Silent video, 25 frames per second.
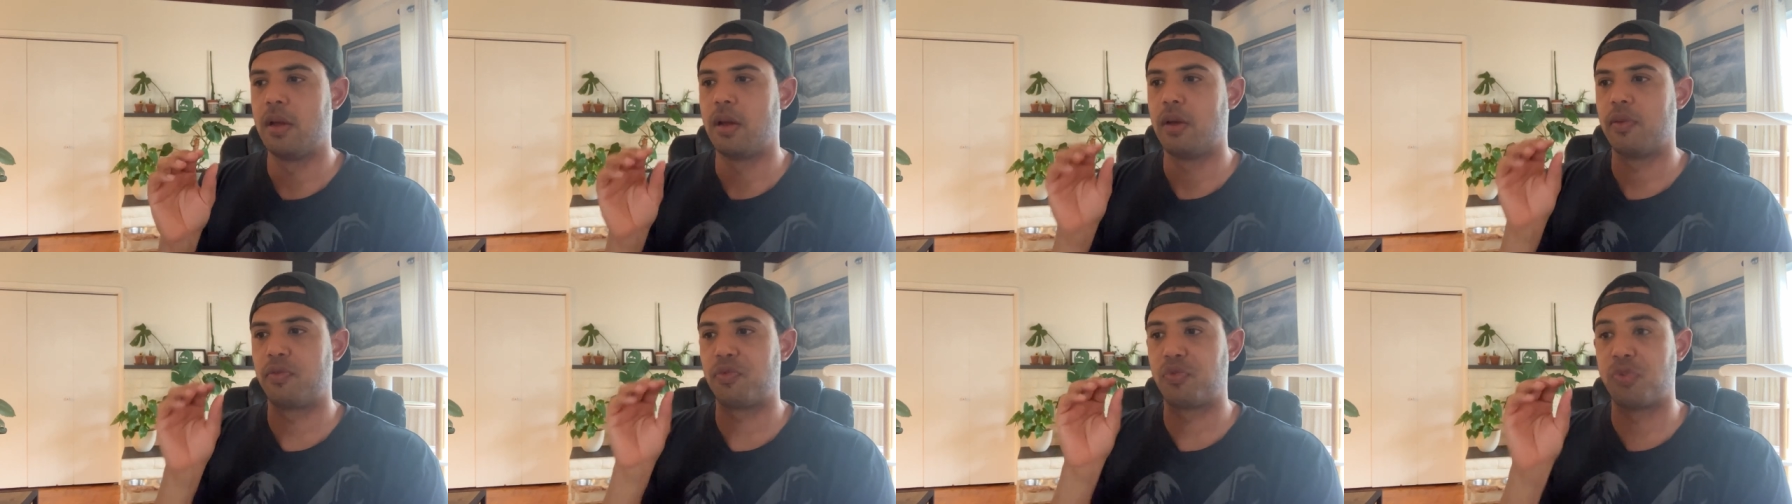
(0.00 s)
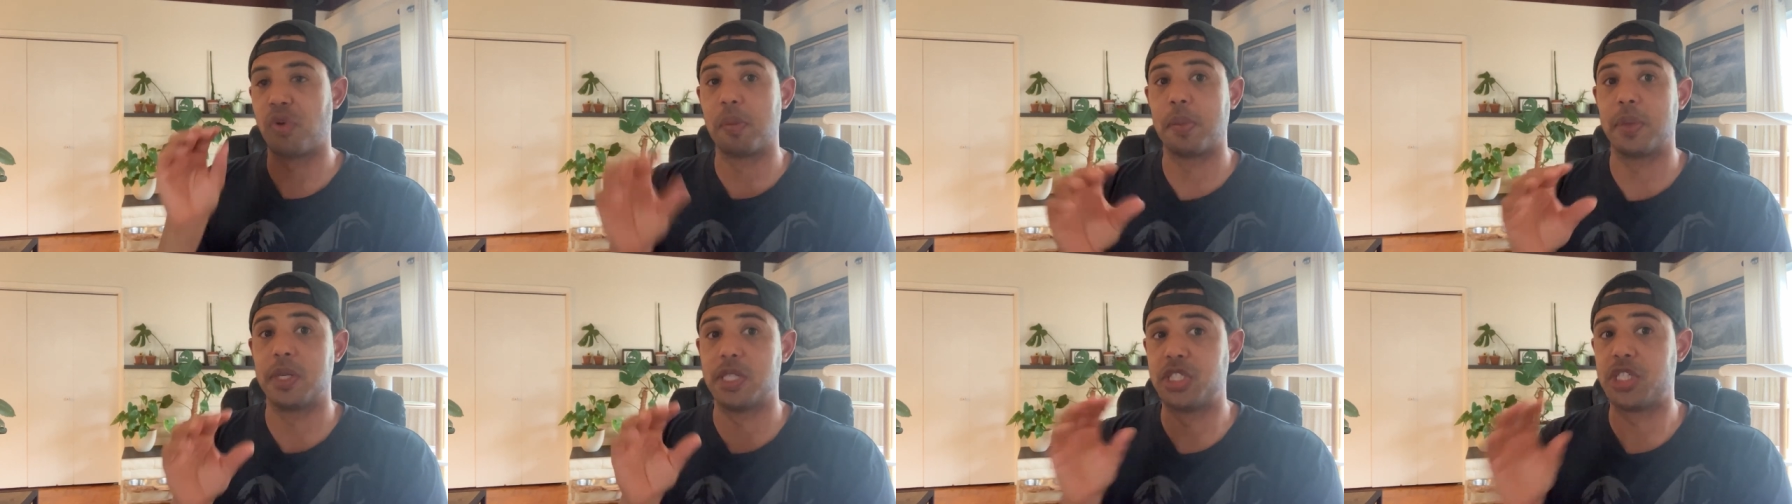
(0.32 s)

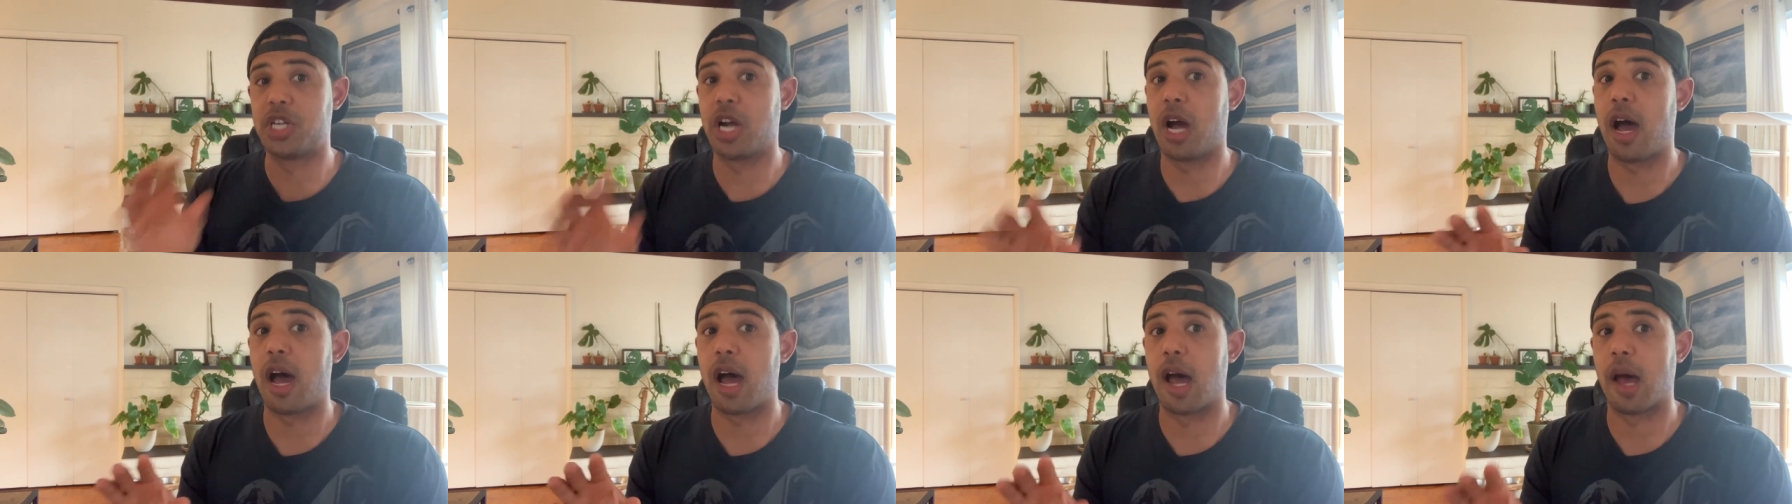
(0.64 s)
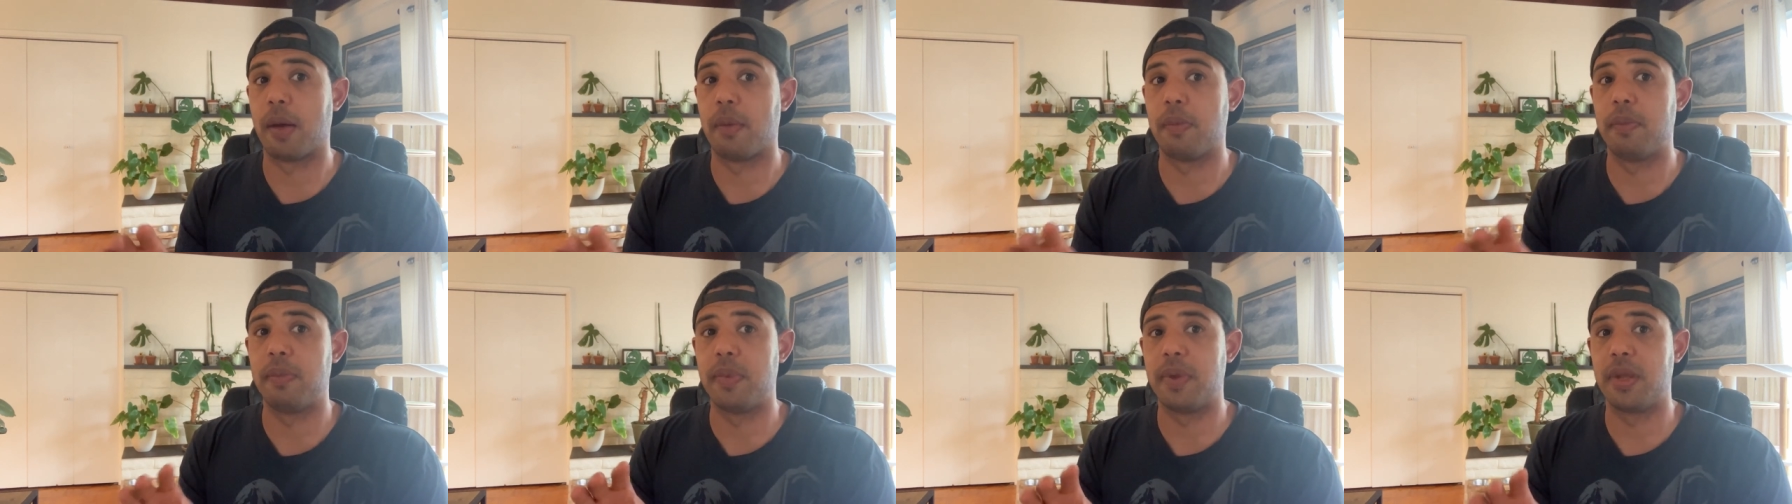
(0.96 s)
from a
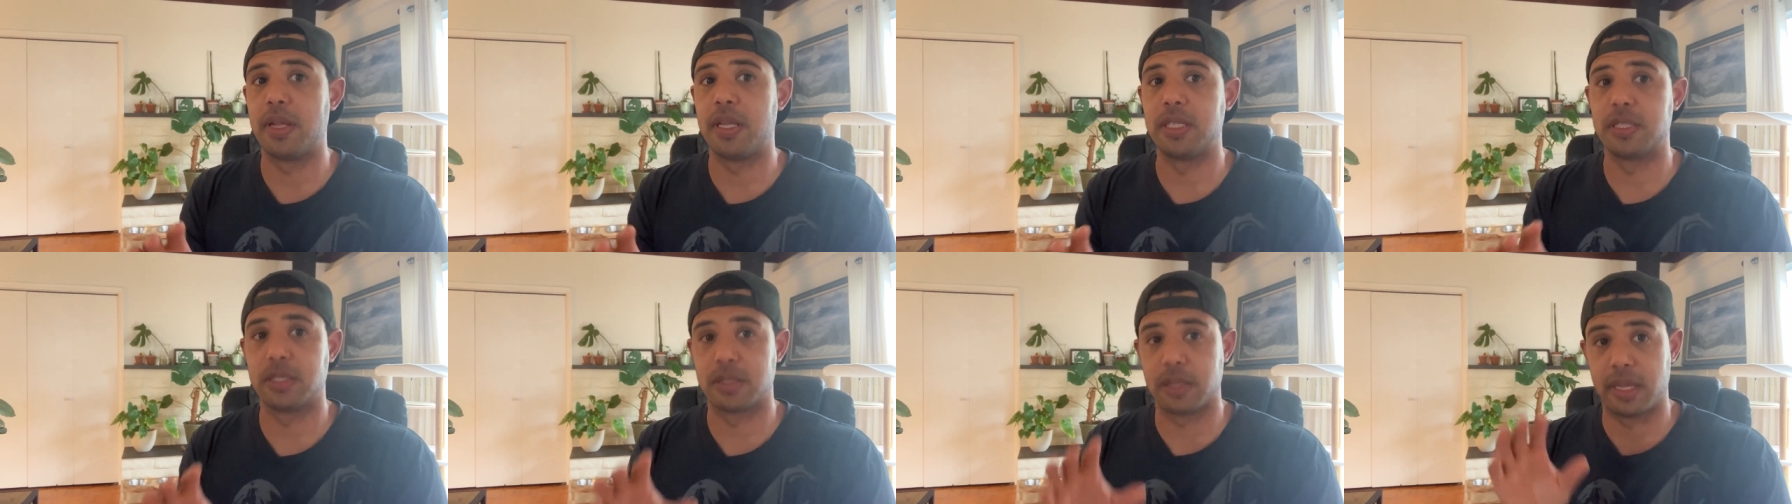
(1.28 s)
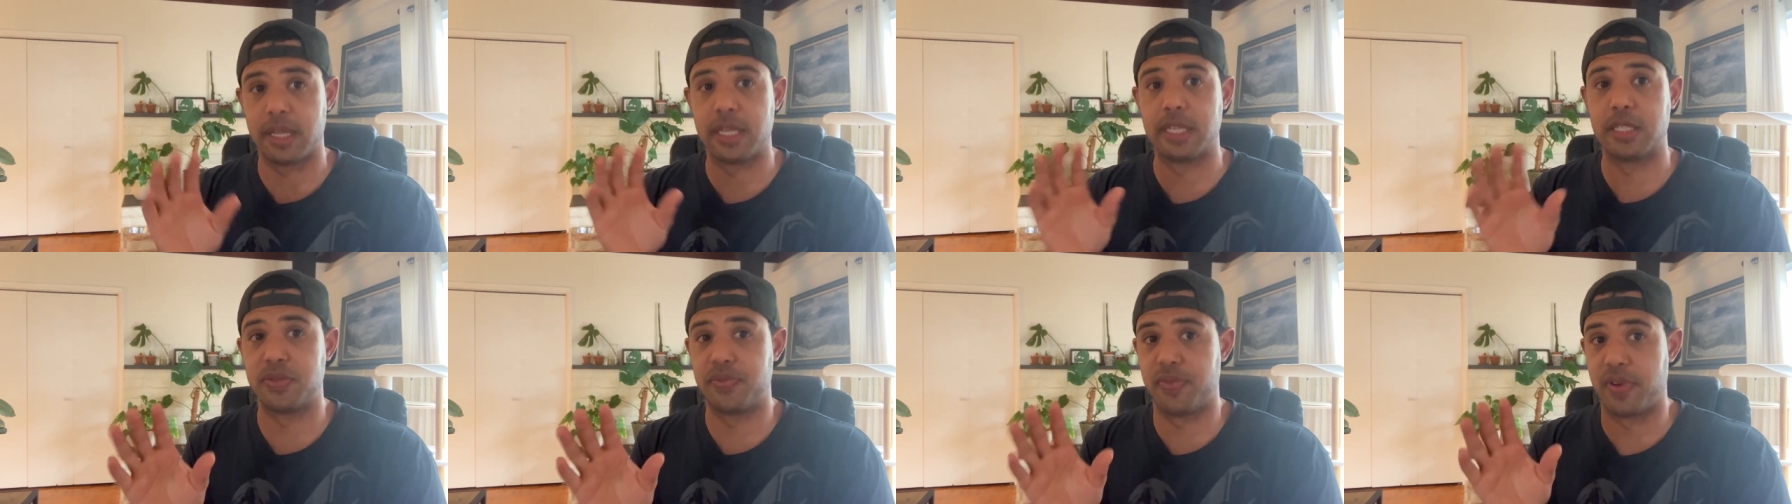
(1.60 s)
job is
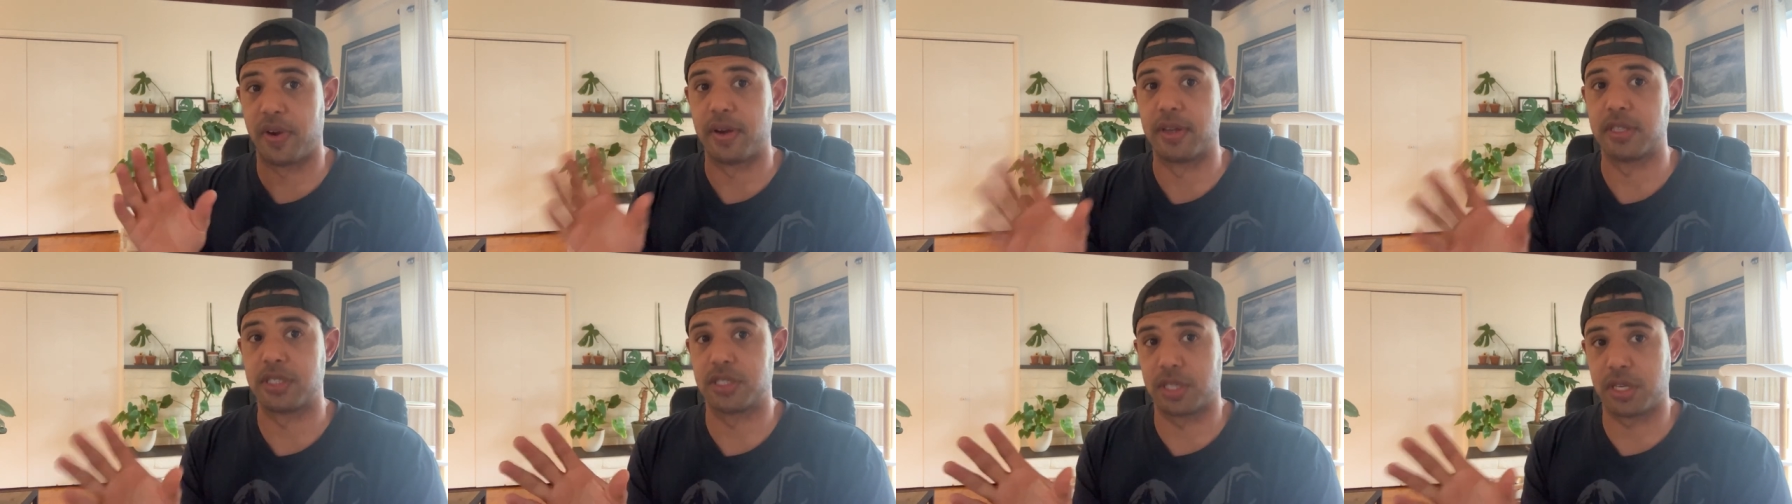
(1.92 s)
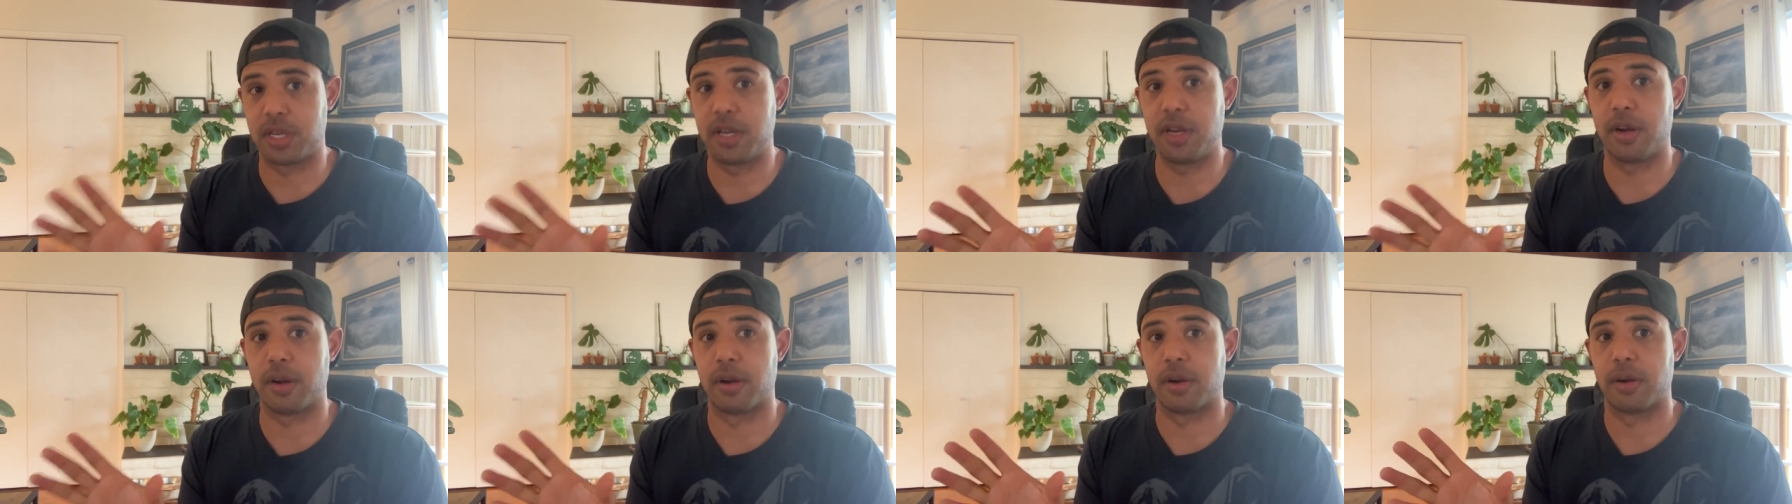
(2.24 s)
is very
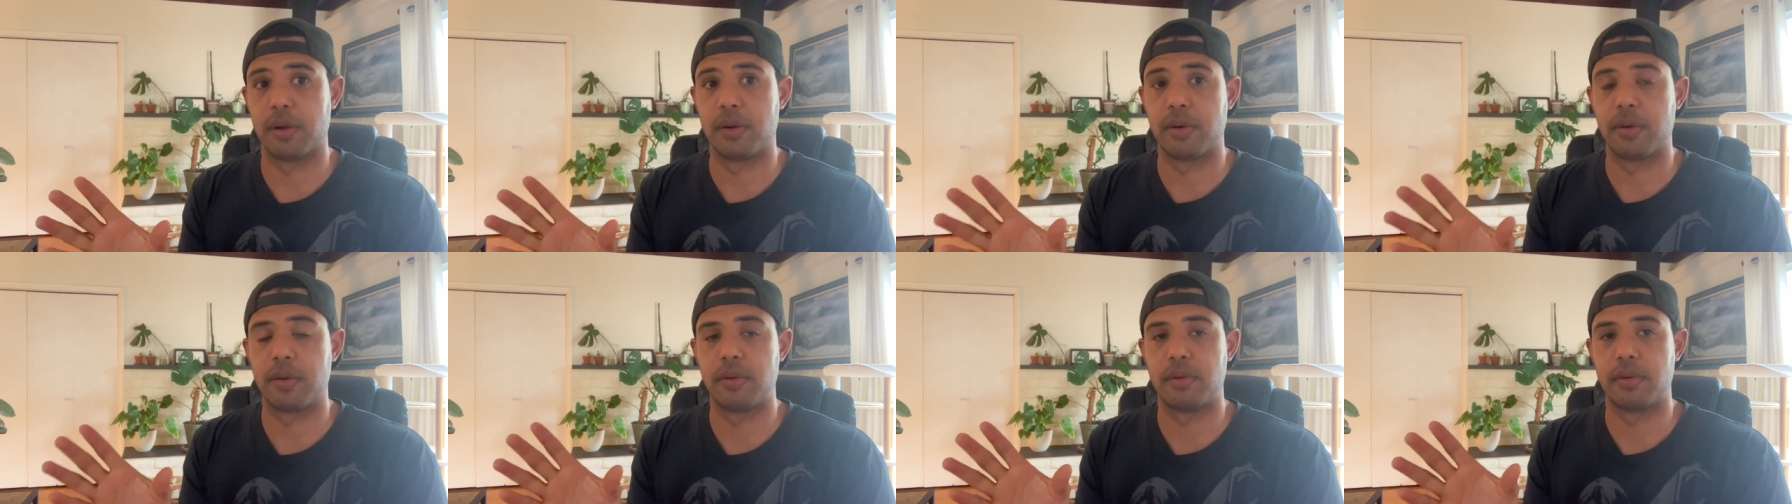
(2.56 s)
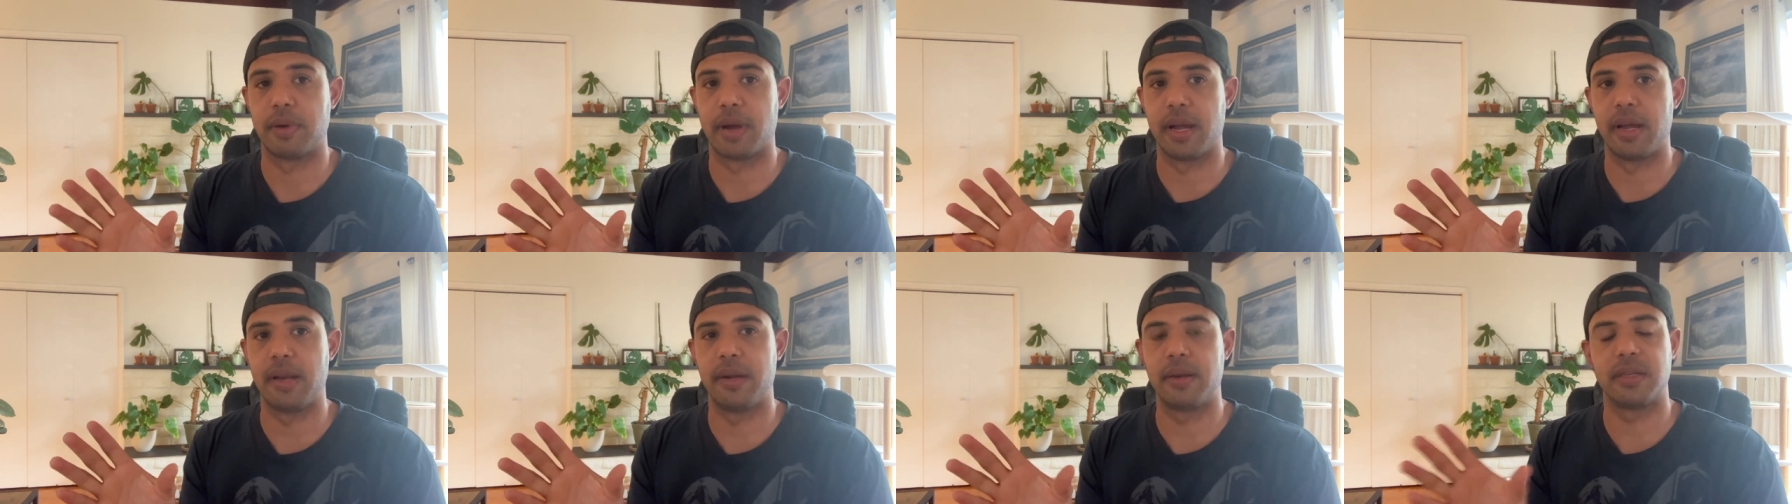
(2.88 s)
secure,
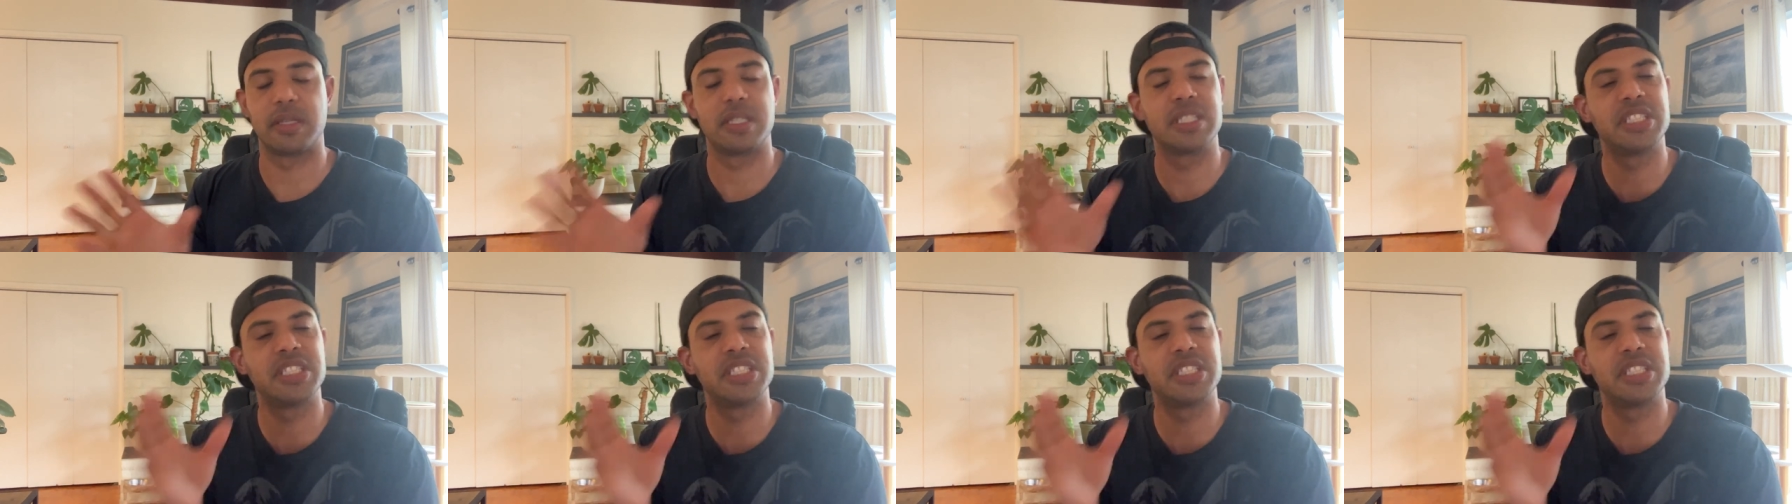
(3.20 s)
right?